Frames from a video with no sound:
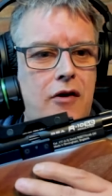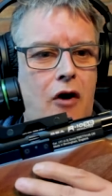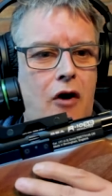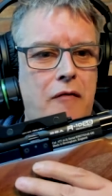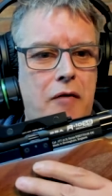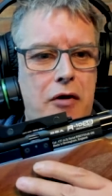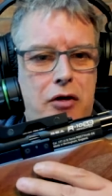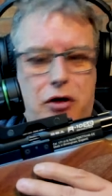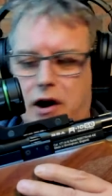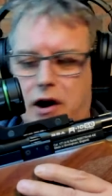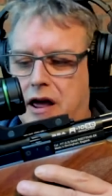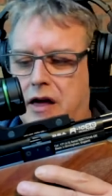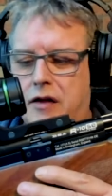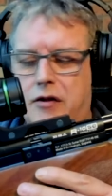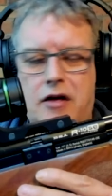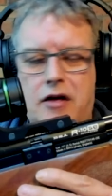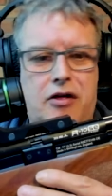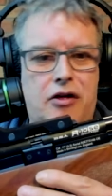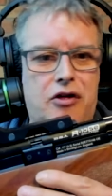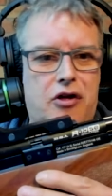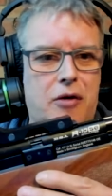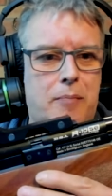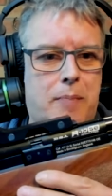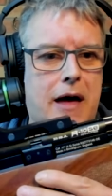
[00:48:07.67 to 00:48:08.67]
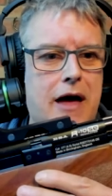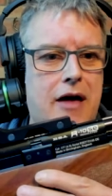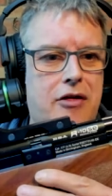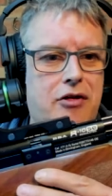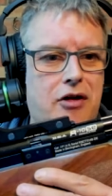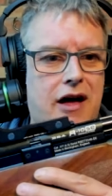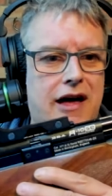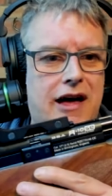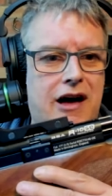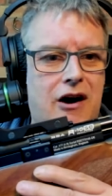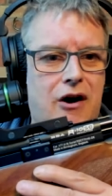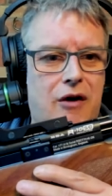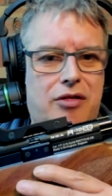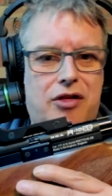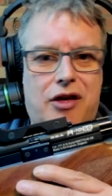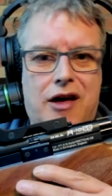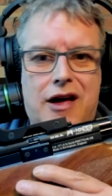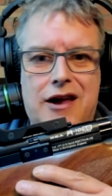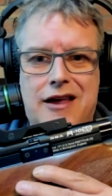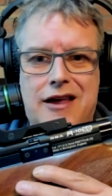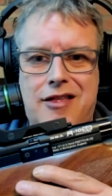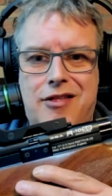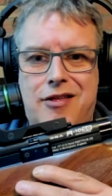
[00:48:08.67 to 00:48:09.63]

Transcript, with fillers: obviously this is a BSA R10